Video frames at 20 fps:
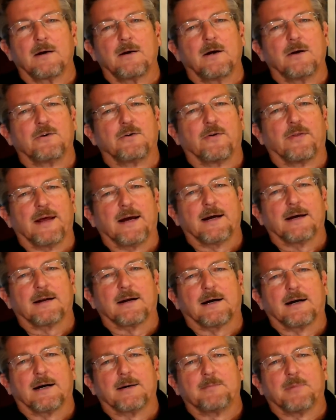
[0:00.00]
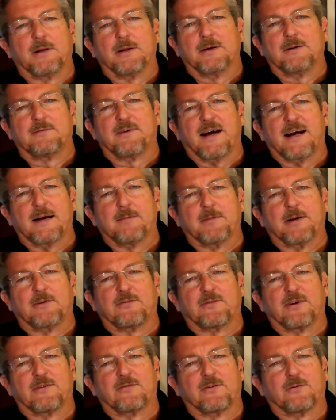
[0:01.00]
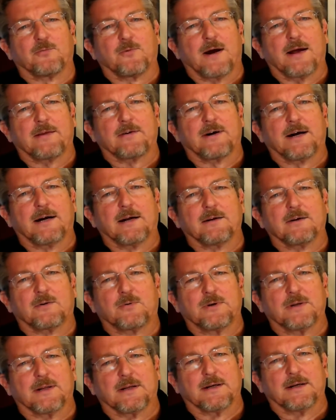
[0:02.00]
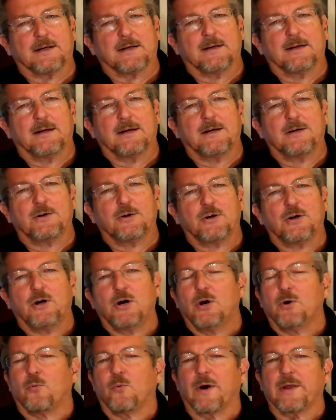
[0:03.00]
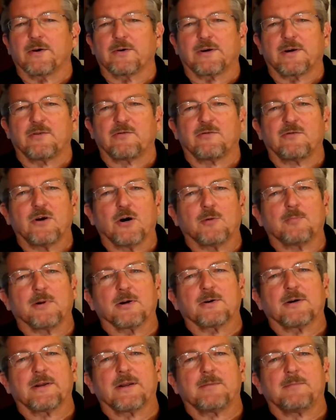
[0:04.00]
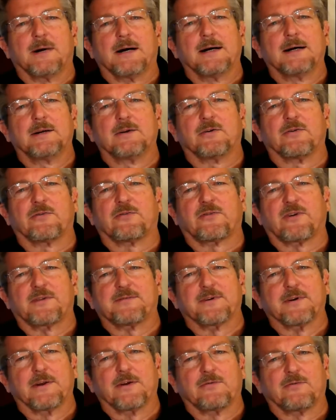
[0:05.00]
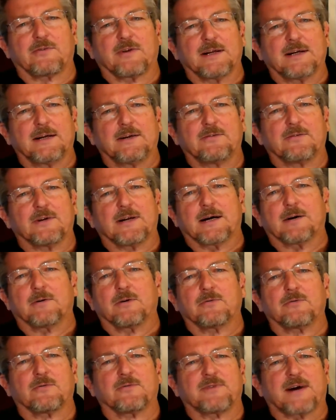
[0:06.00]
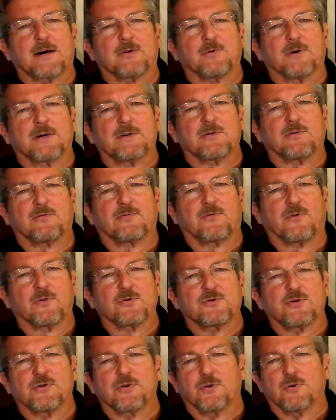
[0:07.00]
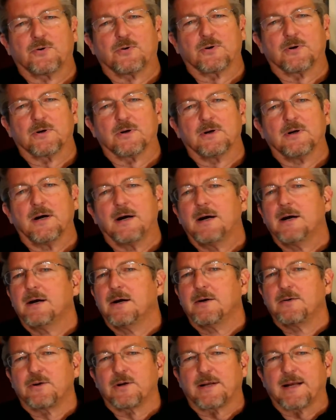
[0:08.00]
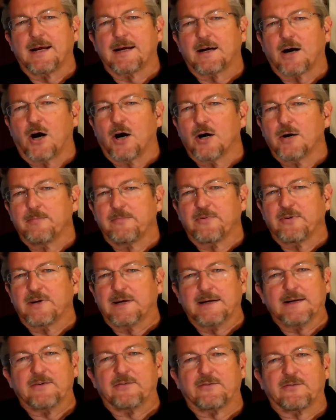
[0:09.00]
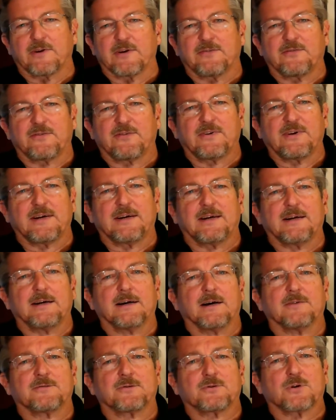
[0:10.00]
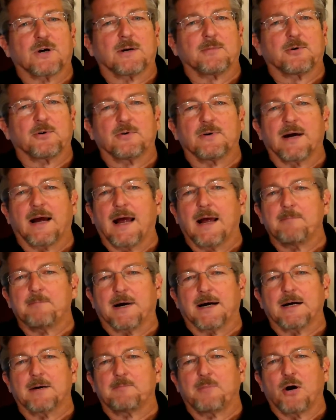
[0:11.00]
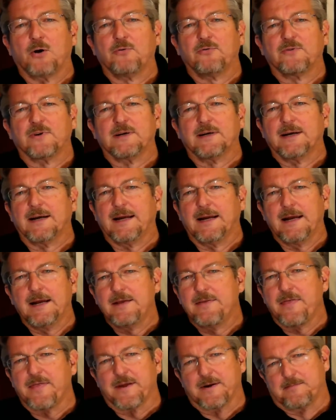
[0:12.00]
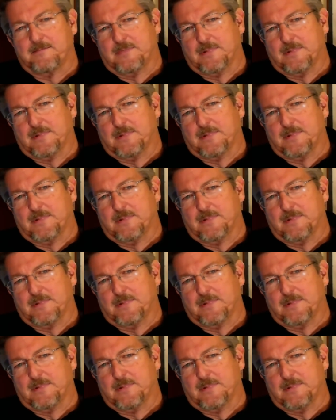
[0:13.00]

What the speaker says: To that, I believe Hamlet says it rather eloquently. Whether 'tis nobler in the mind to suffer the slings and arrows of outrageous fortune, or to take arms against the sea of trouble and by opposing in them.